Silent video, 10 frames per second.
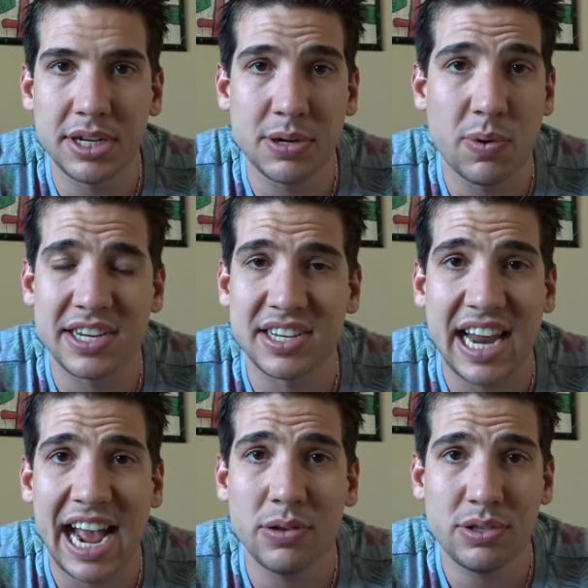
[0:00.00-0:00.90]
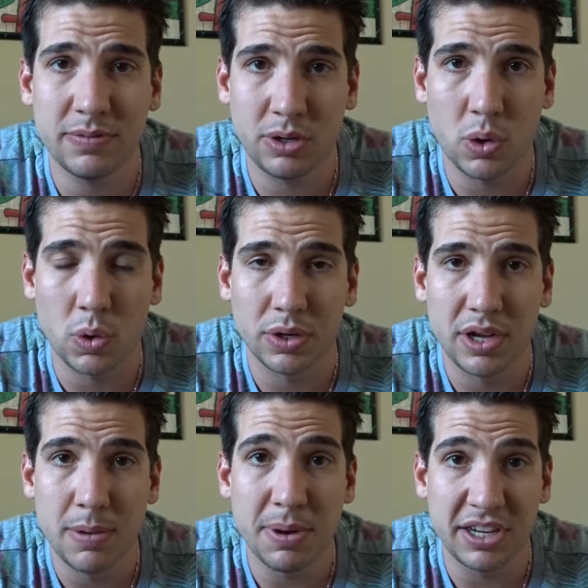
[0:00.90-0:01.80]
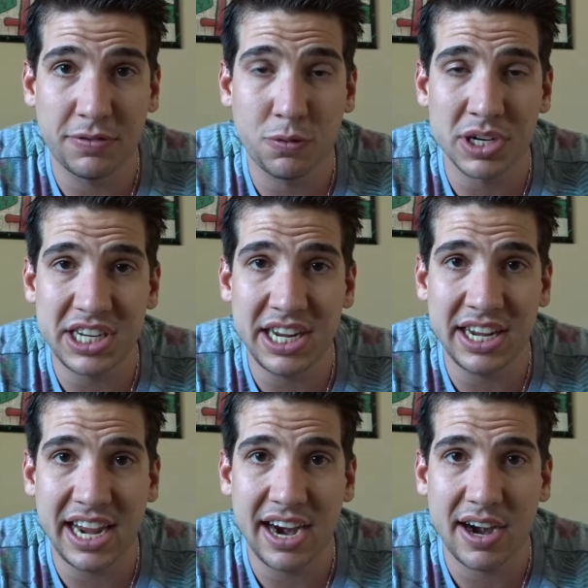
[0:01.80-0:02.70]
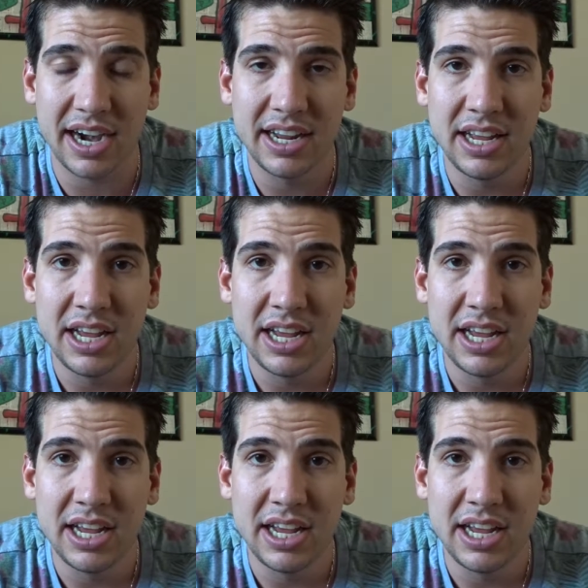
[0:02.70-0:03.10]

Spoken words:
it weighs an ounce of gold, but it's 14 karat.